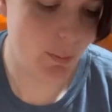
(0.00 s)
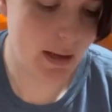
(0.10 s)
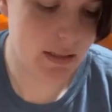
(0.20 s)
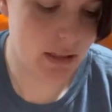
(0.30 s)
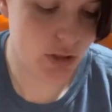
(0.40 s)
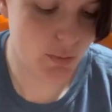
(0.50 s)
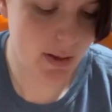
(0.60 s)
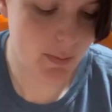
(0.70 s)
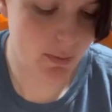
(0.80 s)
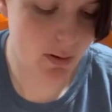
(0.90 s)
my tissue
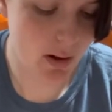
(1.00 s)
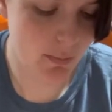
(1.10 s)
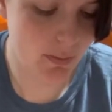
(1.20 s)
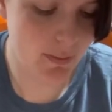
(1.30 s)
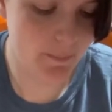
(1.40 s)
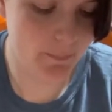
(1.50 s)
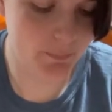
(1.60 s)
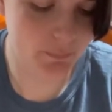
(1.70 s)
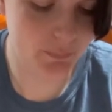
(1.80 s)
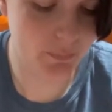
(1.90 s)
paper up
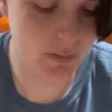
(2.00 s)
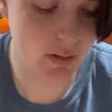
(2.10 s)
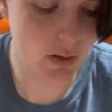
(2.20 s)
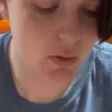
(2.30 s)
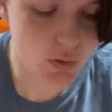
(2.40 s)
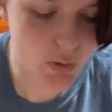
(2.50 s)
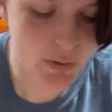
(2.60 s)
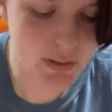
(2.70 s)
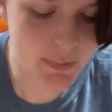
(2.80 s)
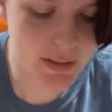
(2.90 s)
so it
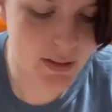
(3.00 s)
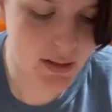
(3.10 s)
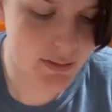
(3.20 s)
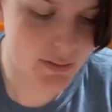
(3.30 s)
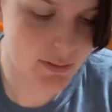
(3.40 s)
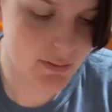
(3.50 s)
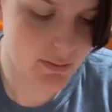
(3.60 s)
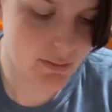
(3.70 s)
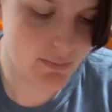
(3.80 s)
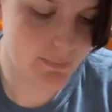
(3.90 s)
looks a bit nicer.
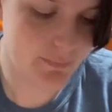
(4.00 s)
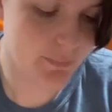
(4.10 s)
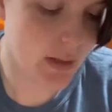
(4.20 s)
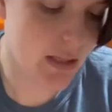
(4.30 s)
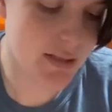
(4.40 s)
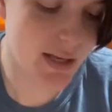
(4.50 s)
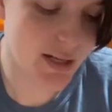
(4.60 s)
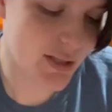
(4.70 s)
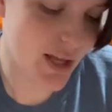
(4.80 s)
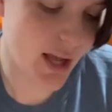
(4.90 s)
And like I said,
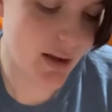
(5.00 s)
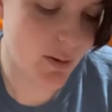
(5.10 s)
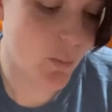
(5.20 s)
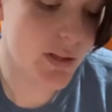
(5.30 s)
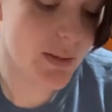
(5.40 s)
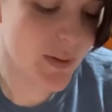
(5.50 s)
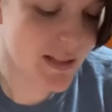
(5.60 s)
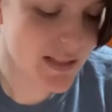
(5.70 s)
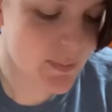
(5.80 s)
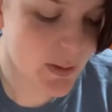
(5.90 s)
I want it to be an
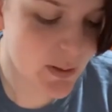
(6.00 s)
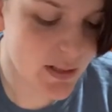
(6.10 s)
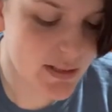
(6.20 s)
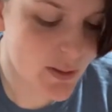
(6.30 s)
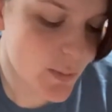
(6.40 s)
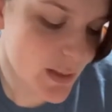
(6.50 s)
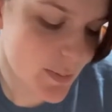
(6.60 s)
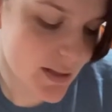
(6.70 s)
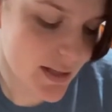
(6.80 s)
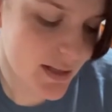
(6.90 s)
experience. I want it to be
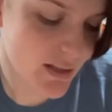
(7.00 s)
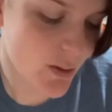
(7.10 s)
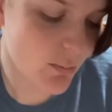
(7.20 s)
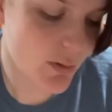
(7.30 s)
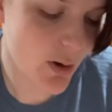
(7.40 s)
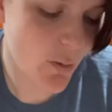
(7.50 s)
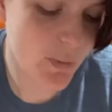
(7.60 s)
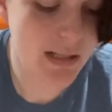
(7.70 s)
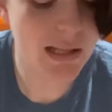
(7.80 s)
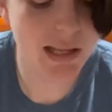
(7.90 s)
like, you know, they're
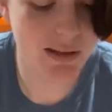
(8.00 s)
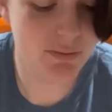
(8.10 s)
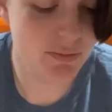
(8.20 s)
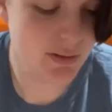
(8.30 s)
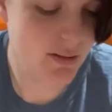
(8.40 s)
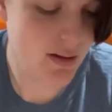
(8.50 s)
opening a gift.